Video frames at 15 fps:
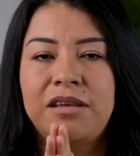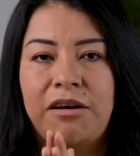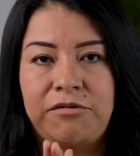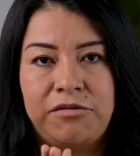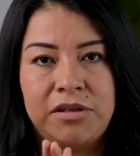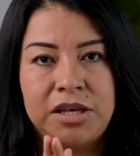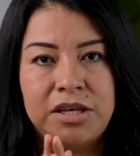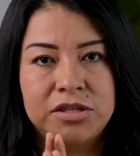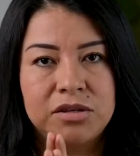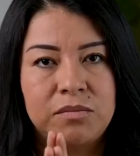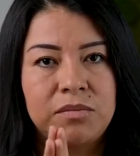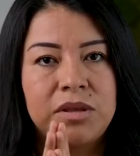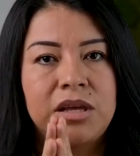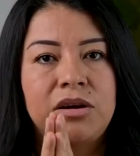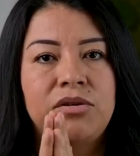definitely
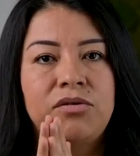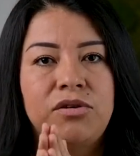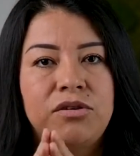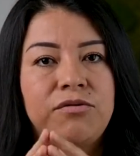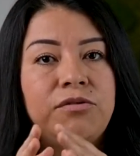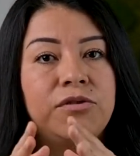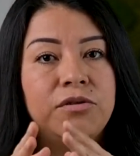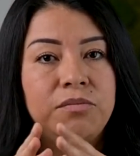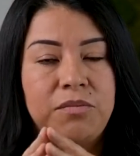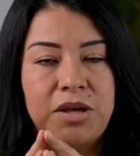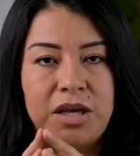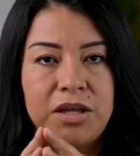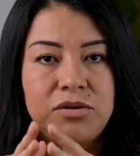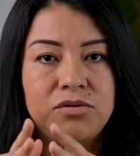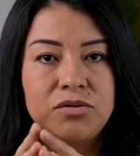something good for
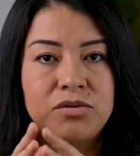me to